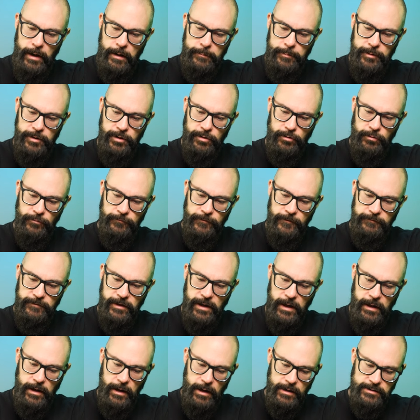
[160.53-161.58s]
IBU,
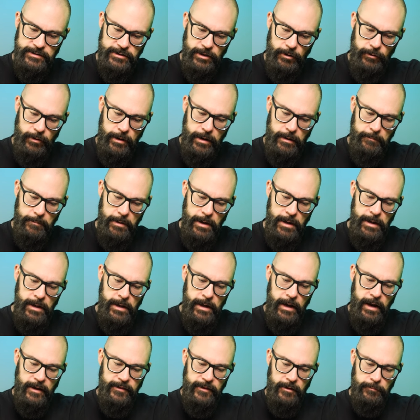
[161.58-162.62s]
58 SRM,
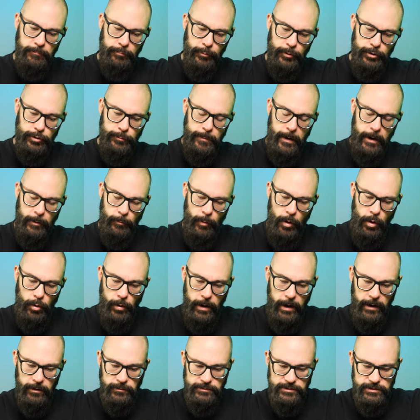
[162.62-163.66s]
and then brewed by
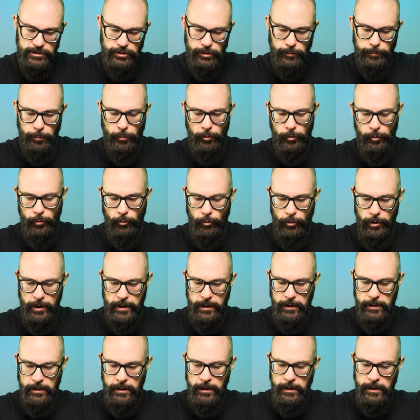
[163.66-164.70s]
Rogue Ales in Newport,
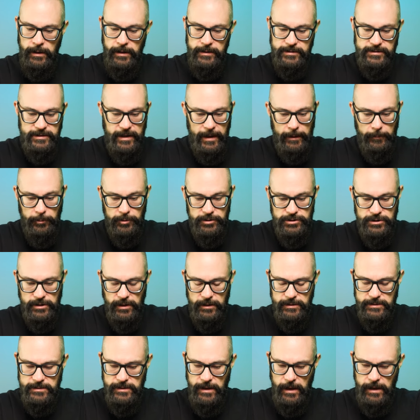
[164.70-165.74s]
Oregon, established in
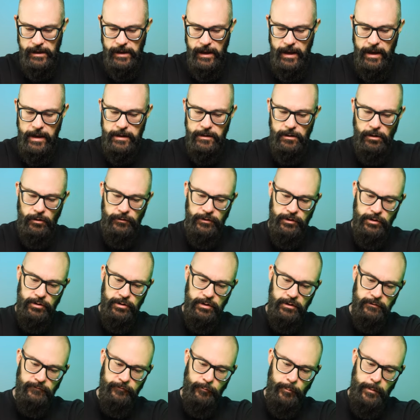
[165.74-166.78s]
1988, and all the
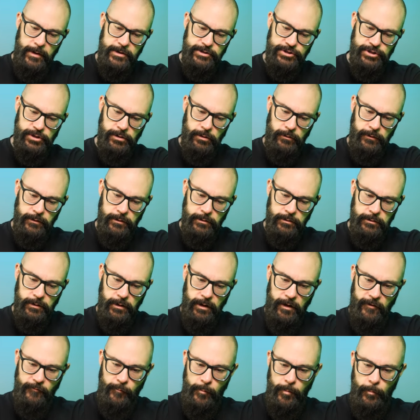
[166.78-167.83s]
good information, all the
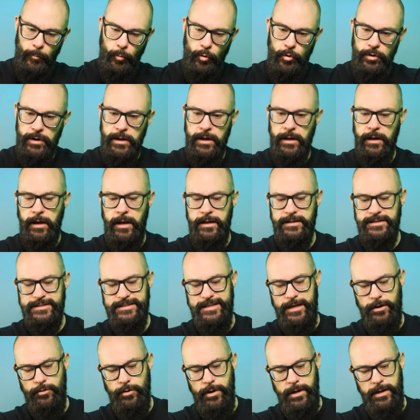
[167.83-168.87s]
government warning,
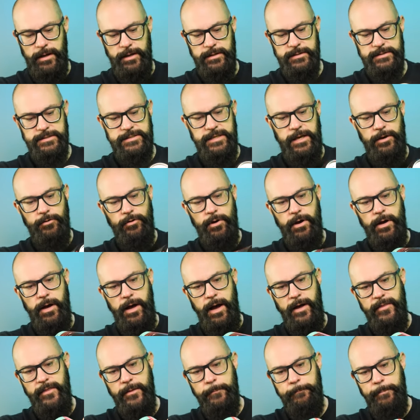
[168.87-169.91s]
etc., etc.
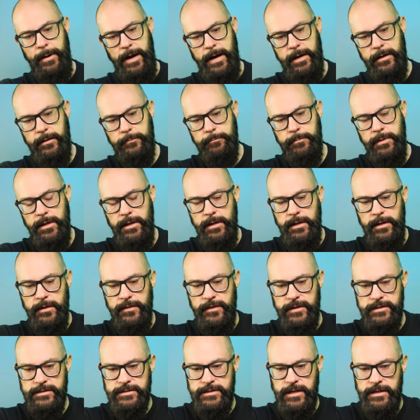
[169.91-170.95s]
On the bottom,
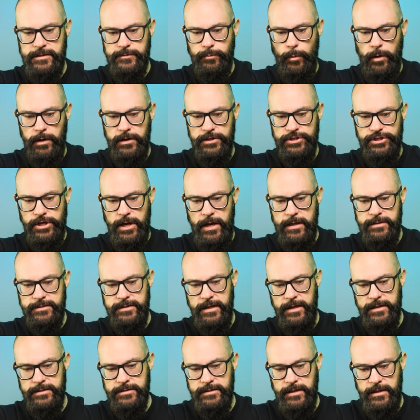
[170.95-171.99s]
this says, want to chat,
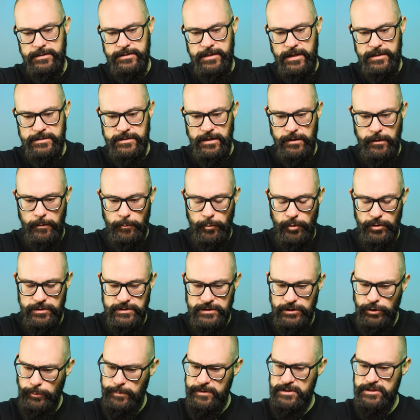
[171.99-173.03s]
text us, has a number.
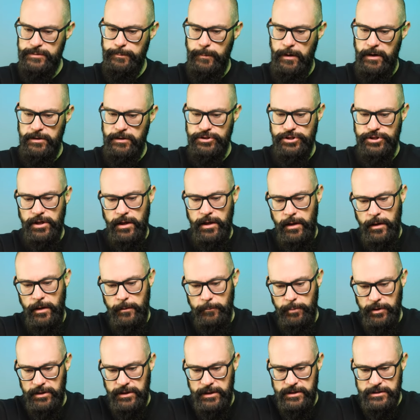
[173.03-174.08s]
It's a little bit smudged,
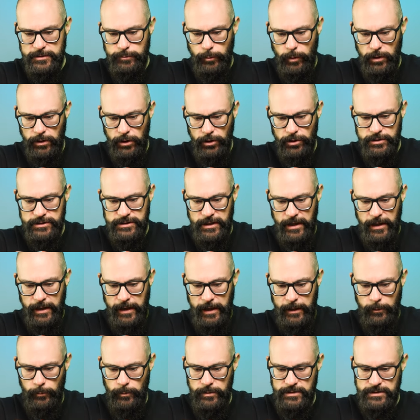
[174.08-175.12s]
but this one looks like
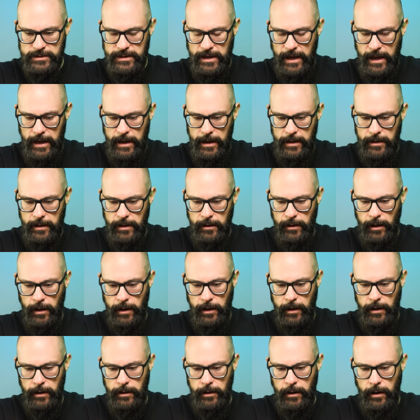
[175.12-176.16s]
it was canned
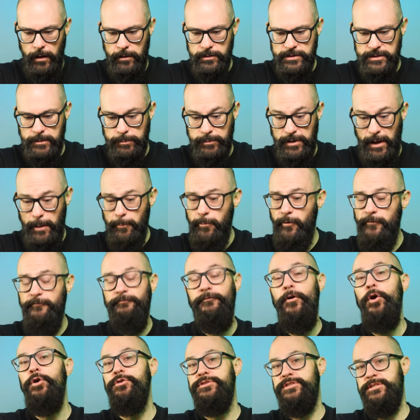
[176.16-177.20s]
on September
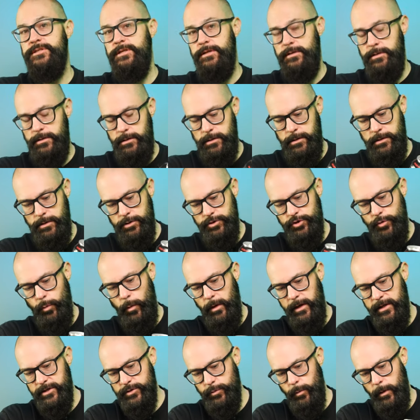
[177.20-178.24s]
1st,
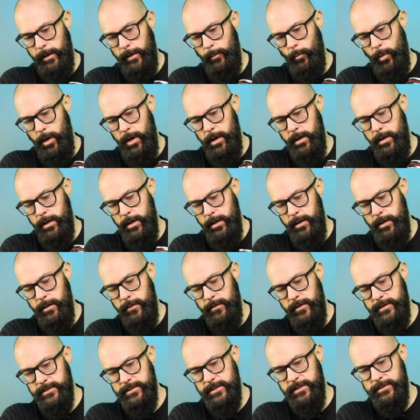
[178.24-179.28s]
2021.
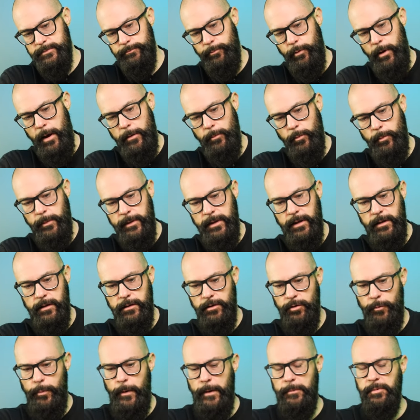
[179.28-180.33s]
This is probably,
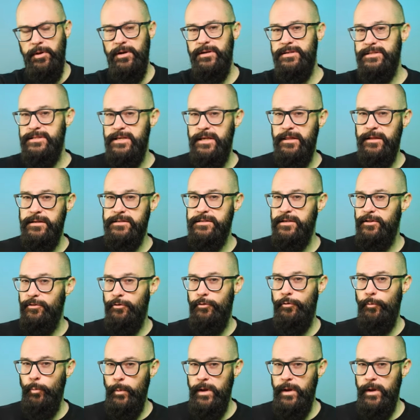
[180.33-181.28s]
you're probably going to see this either the